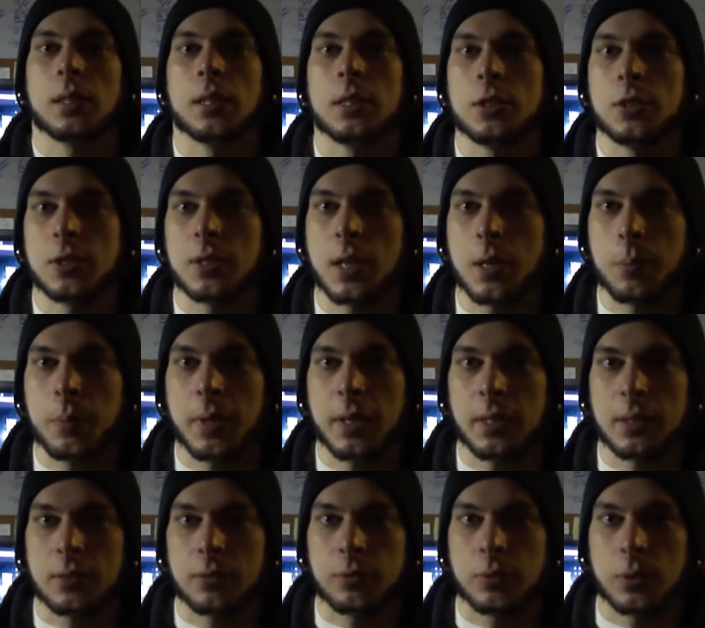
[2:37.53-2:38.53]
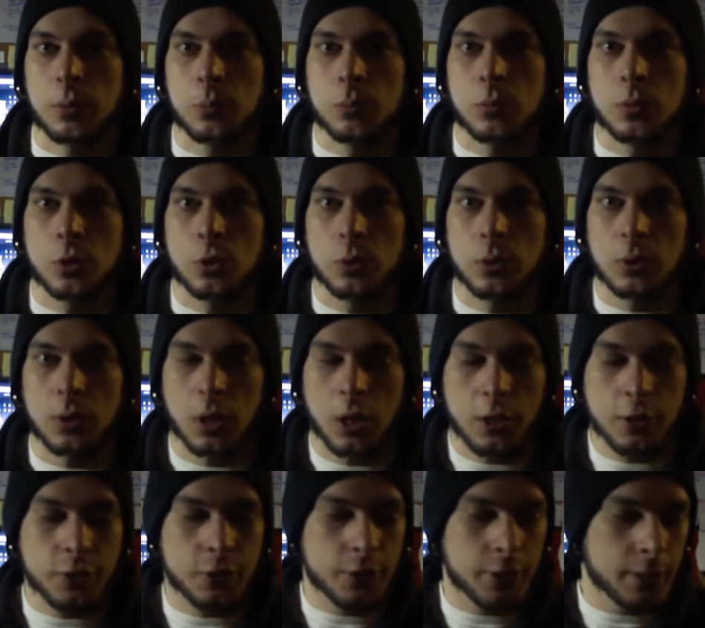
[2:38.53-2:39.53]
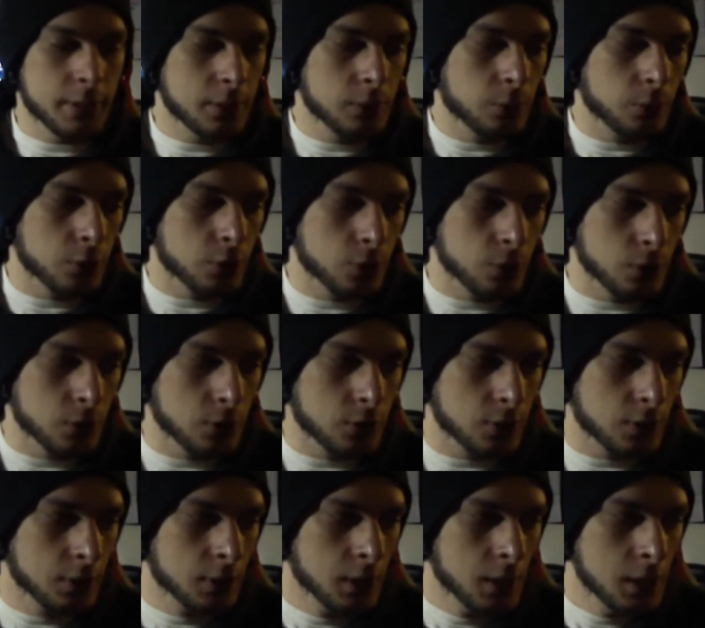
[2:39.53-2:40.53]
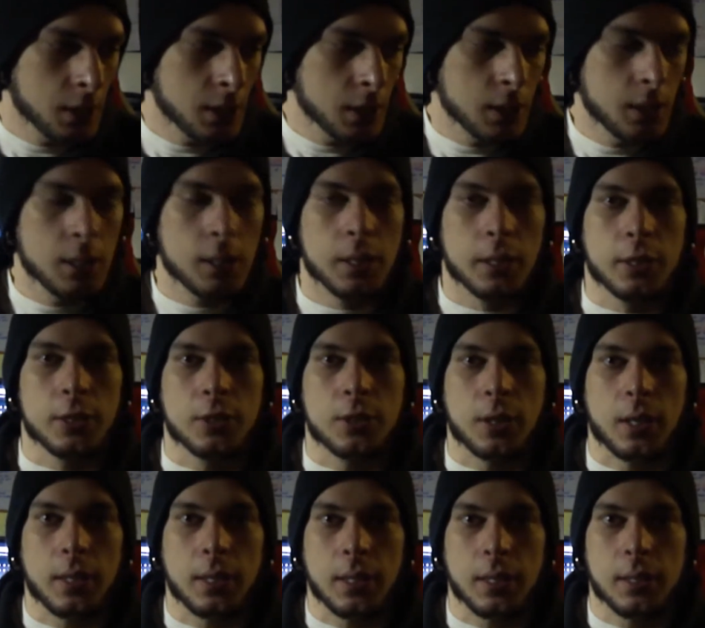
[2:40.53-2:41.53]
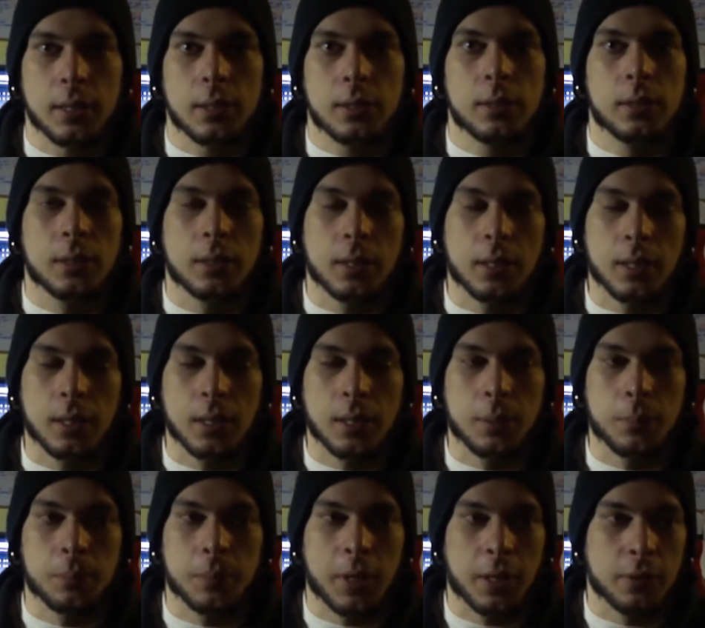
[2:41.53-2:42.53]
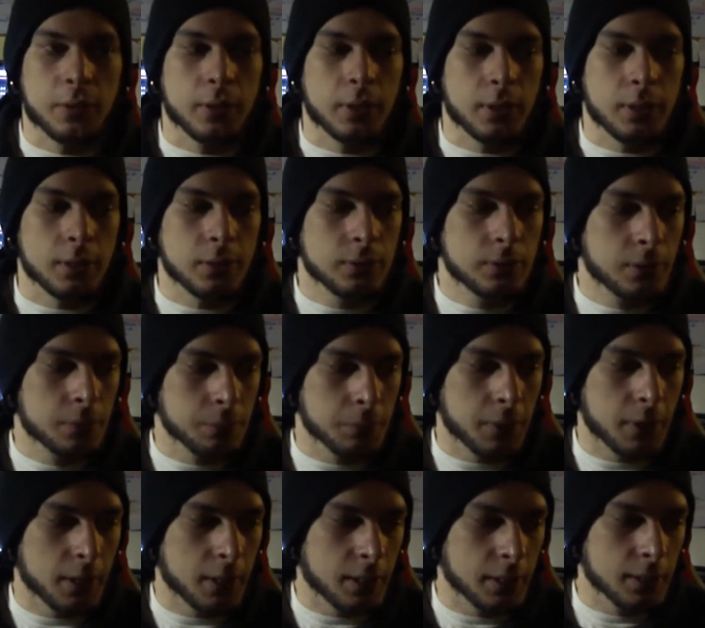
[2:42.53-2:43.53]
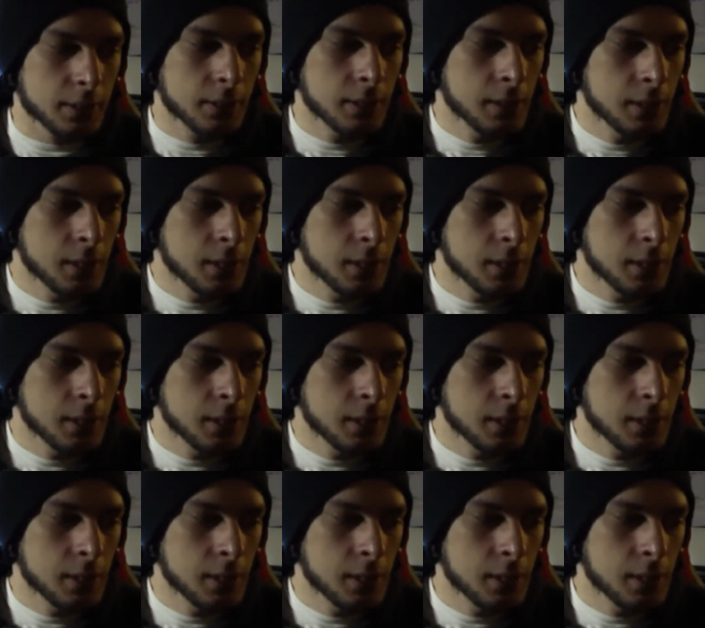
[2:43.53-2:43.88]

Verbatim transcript: I just got back from doing laundry, which was exciting. Not really, I'm kidding.